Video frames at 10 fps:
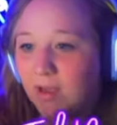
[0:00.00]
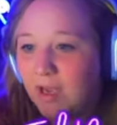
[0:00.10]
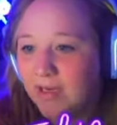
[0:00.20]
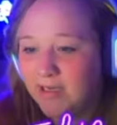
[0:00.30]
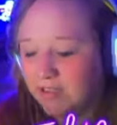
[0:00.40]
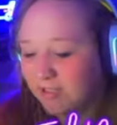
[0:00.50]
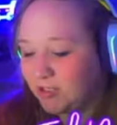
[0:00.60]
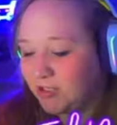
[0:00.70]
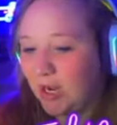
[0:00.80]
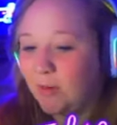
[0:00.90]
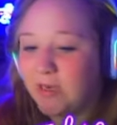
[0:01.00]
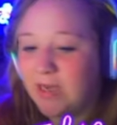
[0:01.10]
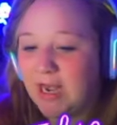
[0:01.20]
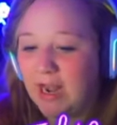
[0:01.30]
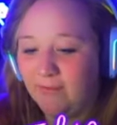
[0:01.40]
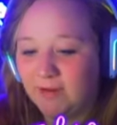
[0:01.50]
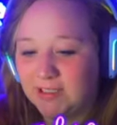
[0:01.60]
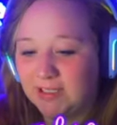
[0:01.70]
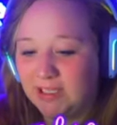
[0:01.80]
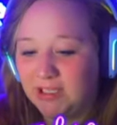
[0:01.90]
I didn't delete you. I would never
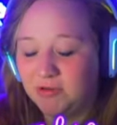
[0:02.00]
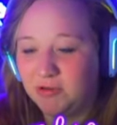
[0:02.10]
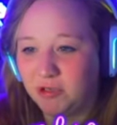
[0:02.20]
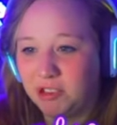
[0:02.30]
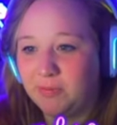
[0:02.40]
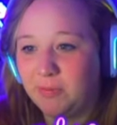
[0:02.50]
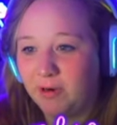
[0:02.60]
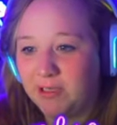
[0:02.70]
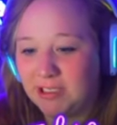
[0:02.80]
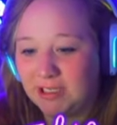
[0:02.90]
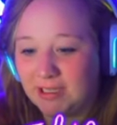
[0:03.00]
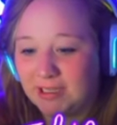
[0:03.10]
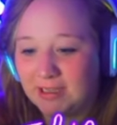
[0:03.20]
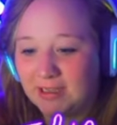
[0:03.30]
delete you, Georgie Porgy.